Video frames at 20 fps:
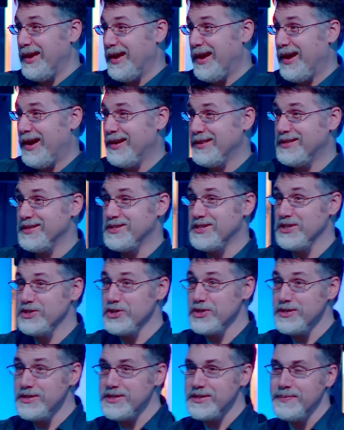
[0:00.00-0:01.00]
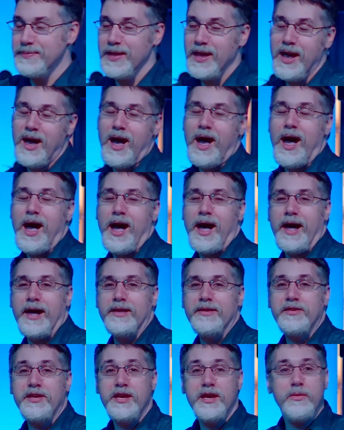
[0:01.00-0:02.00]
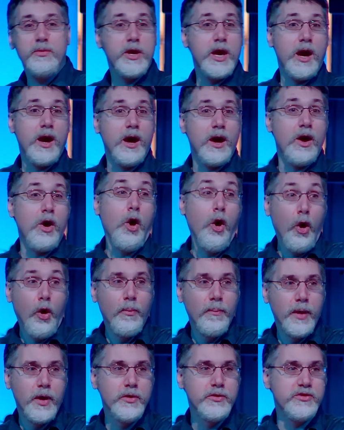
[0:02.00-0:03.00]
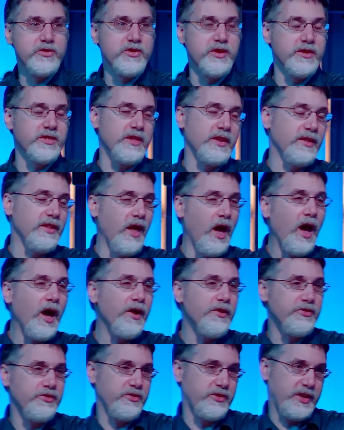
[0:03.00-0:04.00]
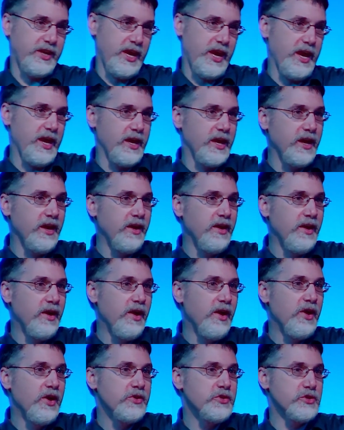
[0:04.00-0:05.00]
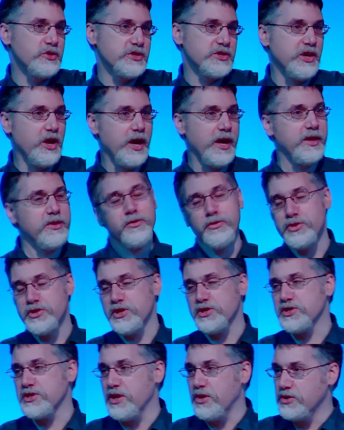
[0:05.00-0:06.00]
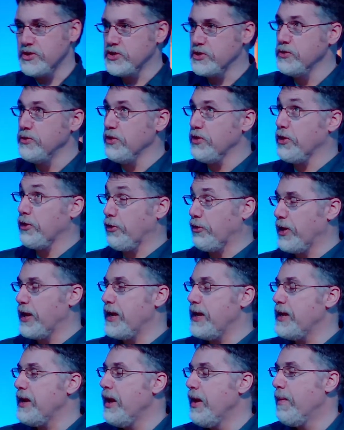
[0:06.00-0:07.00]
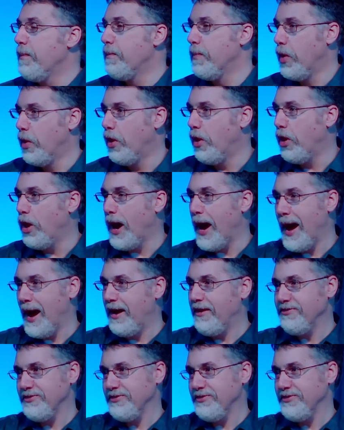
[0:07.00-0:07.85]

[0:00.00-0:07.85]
decisions. And here we are almost at the last king, Josiah. There are just 2 or 3 more after